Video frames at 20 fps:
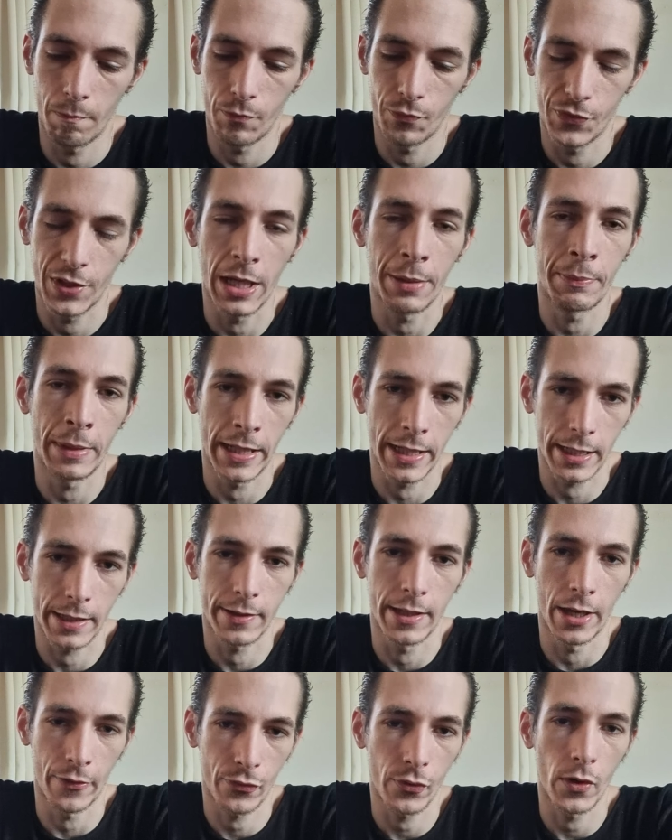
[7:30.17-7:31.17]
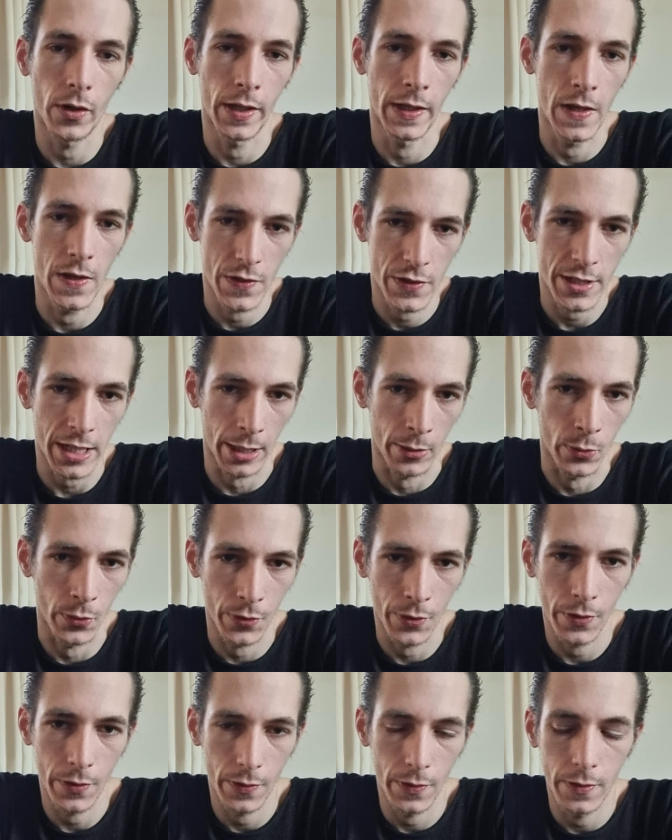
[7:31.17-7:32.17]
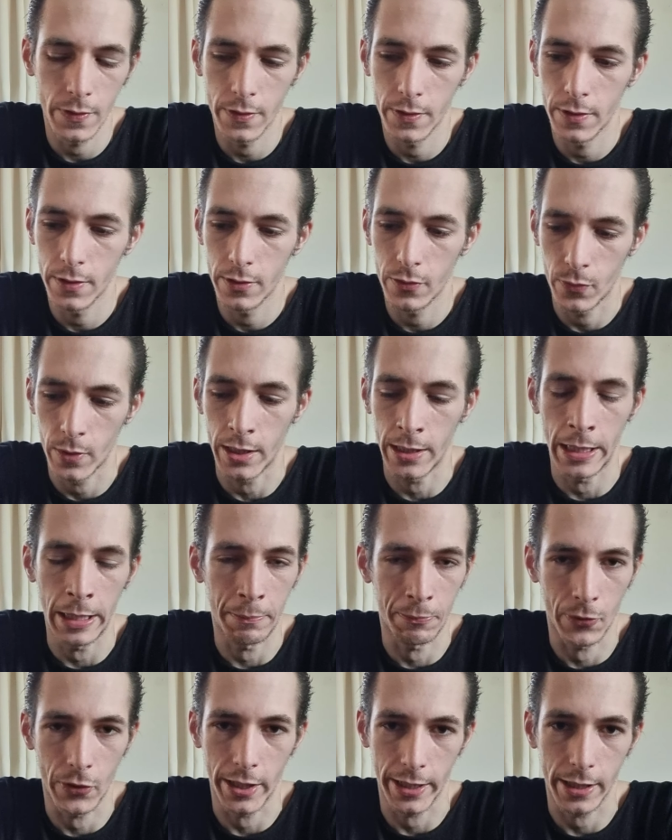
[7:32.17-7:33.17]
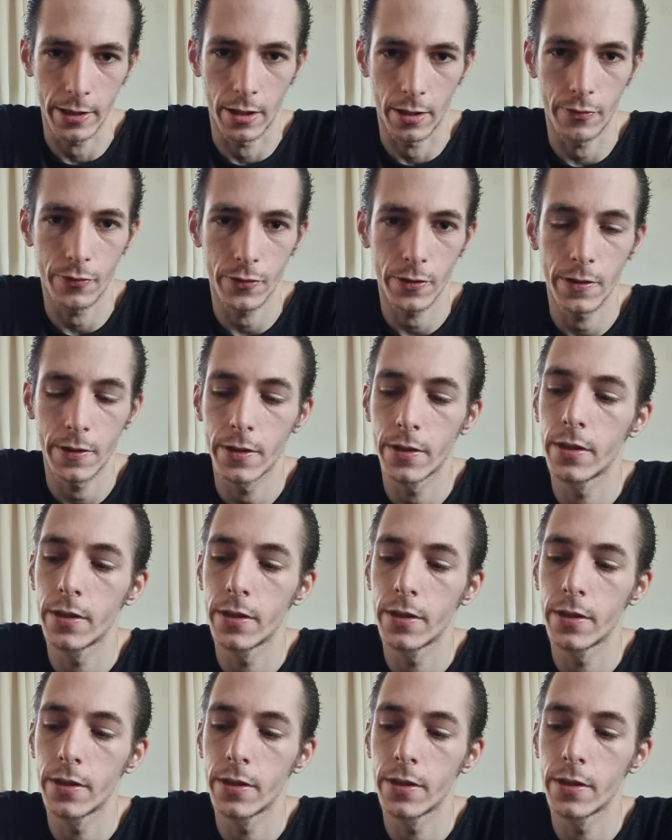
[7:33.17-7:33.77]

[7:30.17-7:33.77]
they make definitely sound when they break off.